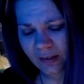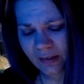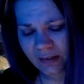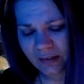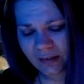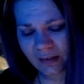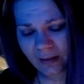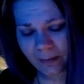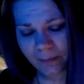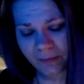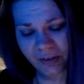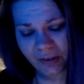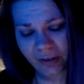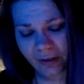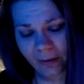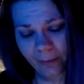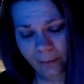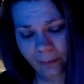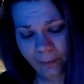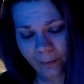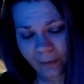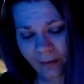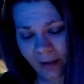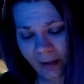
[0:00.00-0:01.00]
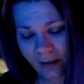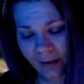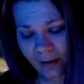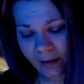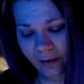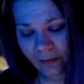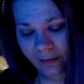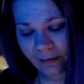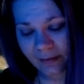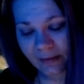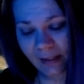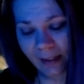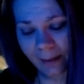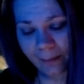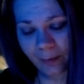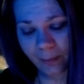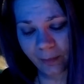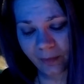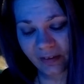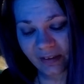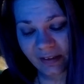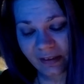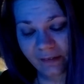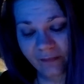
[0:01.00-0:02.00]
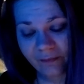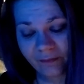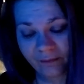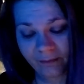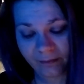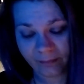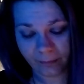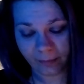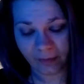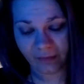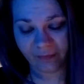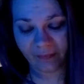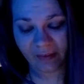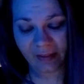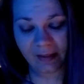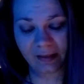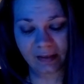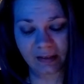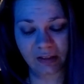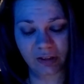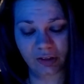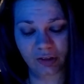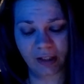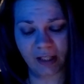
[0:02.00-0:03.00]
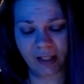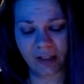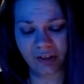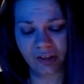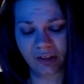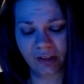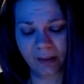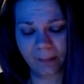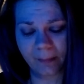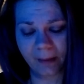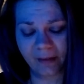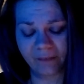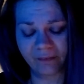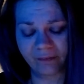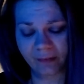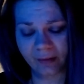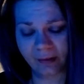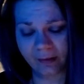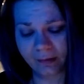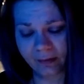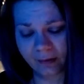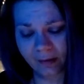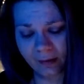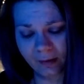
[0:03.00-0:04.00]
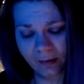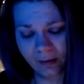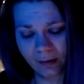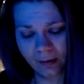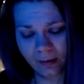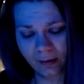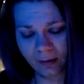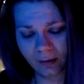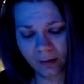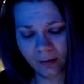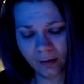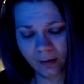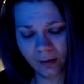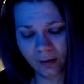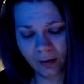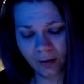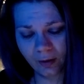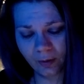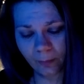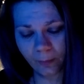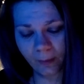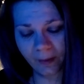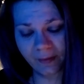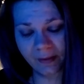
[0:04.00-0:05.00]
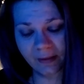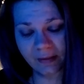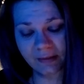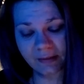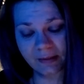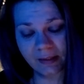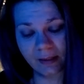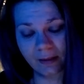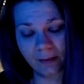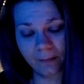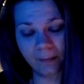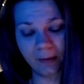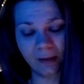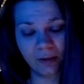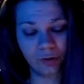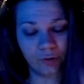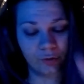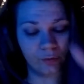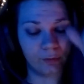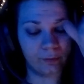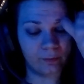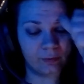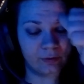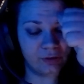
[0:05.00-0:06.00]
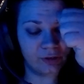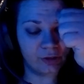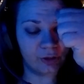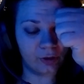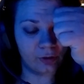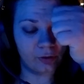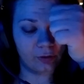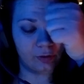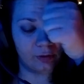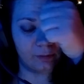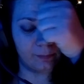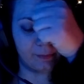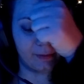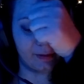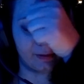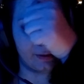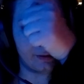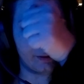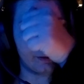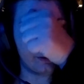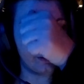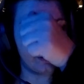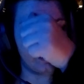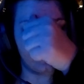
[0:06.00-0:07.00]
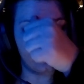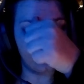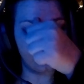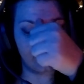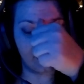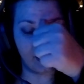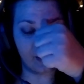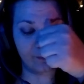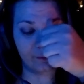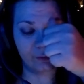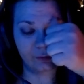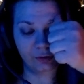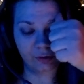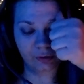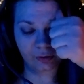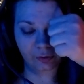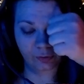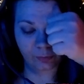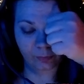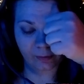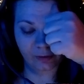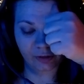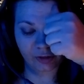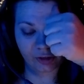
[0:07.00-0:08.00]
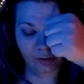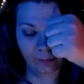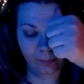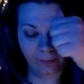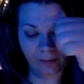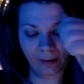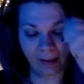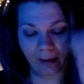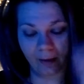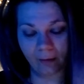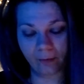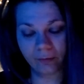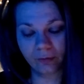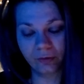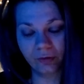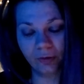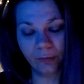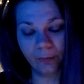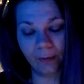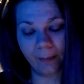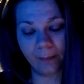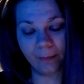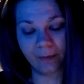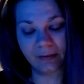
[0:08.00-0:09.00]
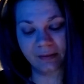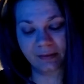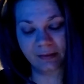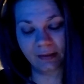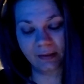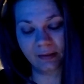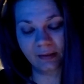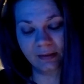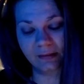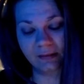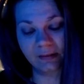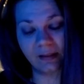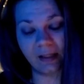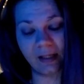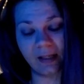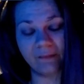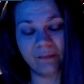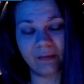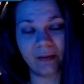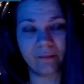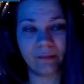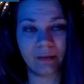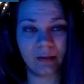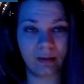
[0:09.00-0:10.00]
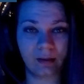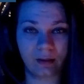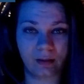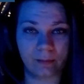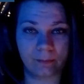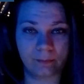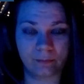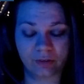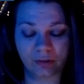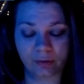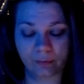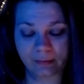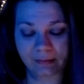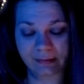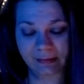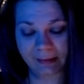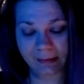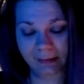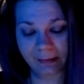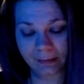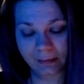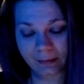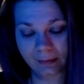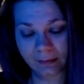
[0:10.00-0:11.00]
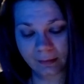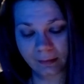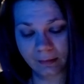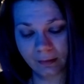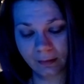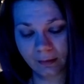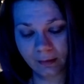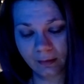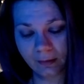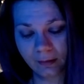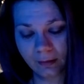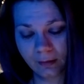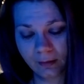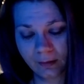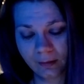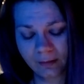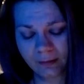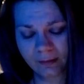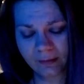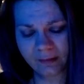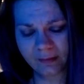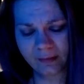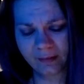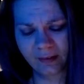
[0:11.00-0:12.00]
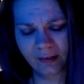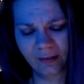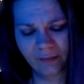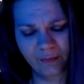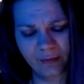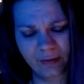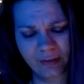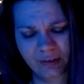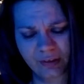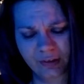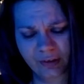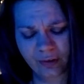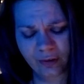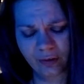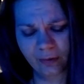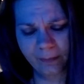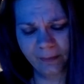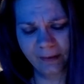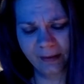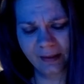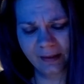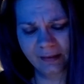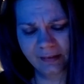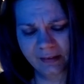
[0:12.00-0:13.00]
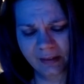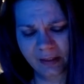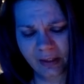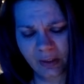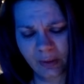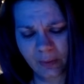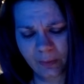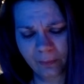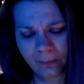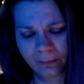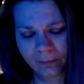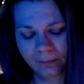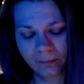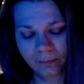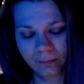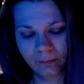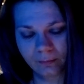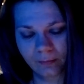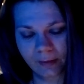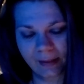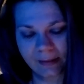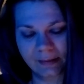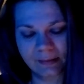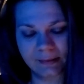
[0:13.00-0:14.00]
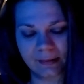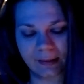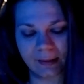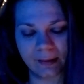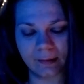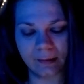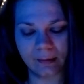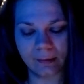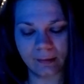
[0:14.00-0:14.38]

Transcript: "I'm sorry we were not here in time to prevent this tragedy, my friend." With his thumb, he drew a circle upon Davos's rigid brow to represent his life having come to its end. "Every circle begins anew," he said.